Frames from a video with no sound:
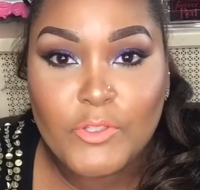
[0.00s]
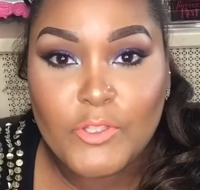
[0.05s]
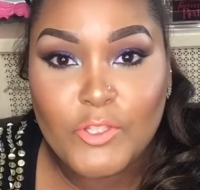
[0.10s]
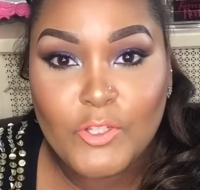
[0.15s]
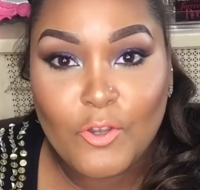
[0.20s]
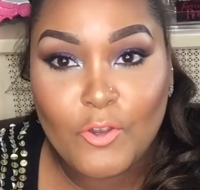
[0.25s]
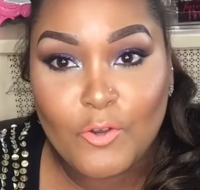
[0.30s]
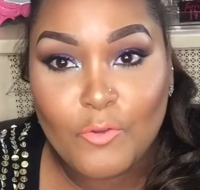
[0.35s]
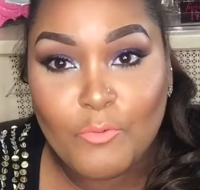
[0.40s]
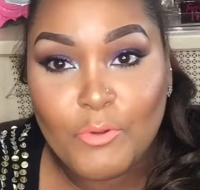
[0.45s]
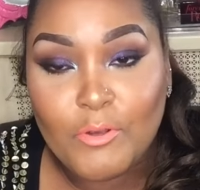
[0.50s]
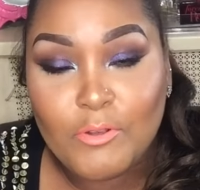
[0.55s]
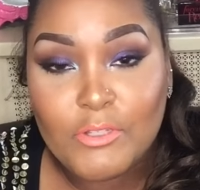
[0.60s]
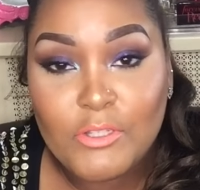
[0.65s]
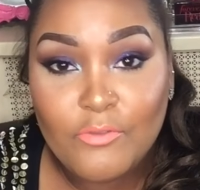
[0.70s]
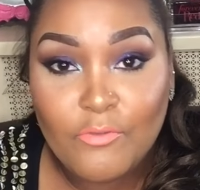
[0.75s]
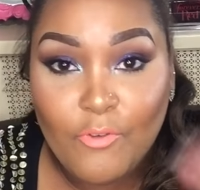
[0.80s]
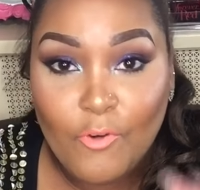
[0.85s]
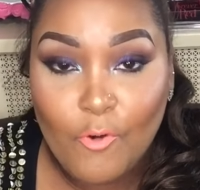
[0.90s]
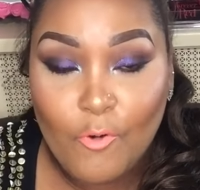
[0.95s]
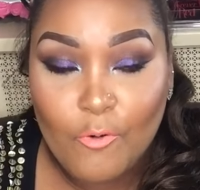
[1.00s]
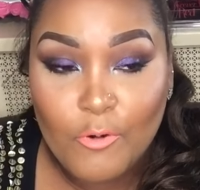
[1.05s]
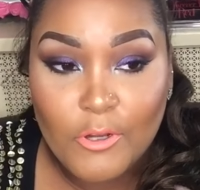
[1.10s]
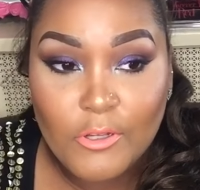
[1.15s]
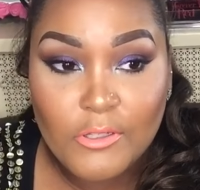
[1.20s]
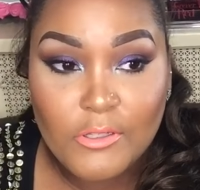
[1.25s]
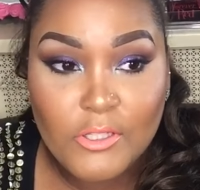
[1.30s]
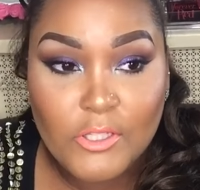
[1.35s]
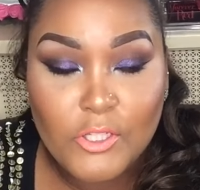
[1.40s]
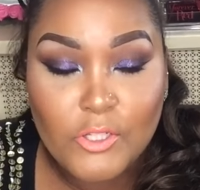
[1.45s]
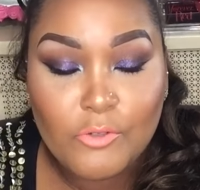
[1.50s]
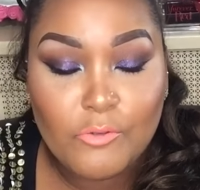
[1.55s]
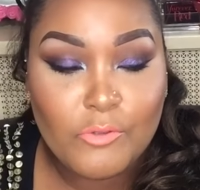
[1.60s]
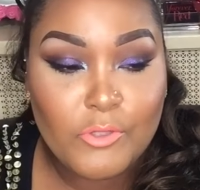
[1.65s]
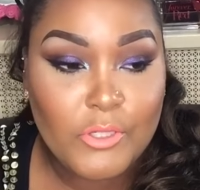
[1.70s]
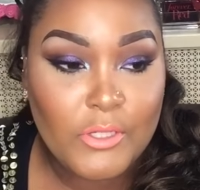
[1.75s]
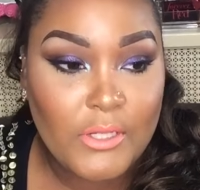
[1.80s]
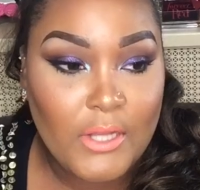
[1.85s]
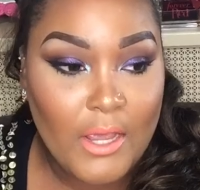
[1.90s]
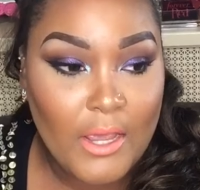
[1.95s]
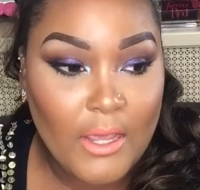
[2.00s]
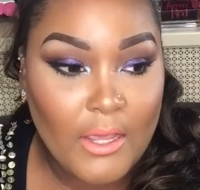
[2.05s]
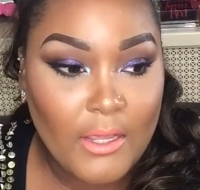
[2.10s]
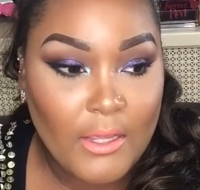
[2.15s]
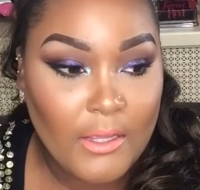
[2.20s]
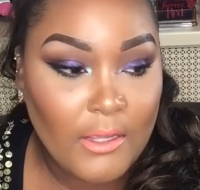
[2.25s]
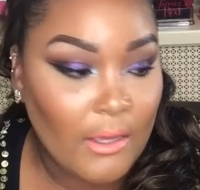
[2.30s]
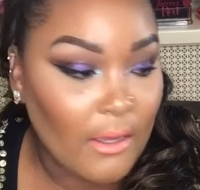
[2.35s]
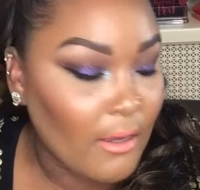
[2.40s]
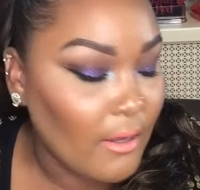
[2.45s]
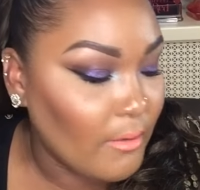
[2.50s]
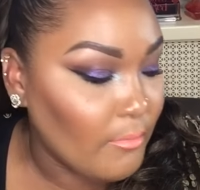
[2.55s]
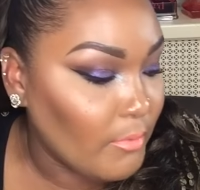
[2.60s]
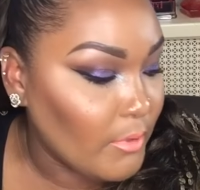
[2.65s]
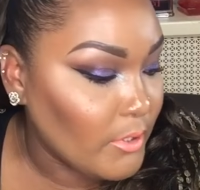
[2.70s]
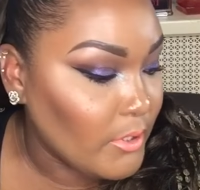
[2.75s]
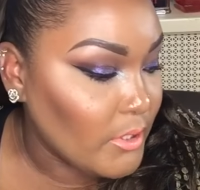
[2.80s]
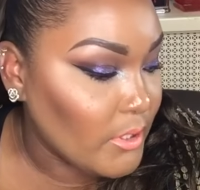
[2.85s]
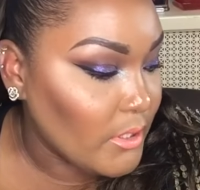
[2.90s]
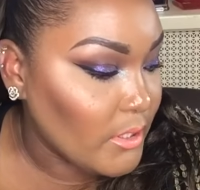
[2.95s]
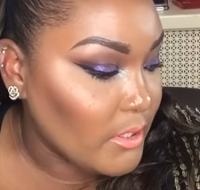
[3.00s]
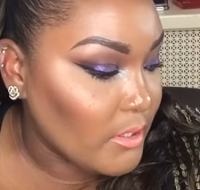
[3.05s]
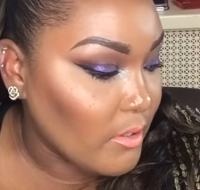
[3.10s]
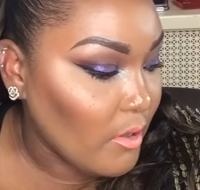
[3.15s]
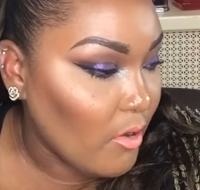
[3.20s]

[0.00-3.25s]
Turn the wheels forward to today, which is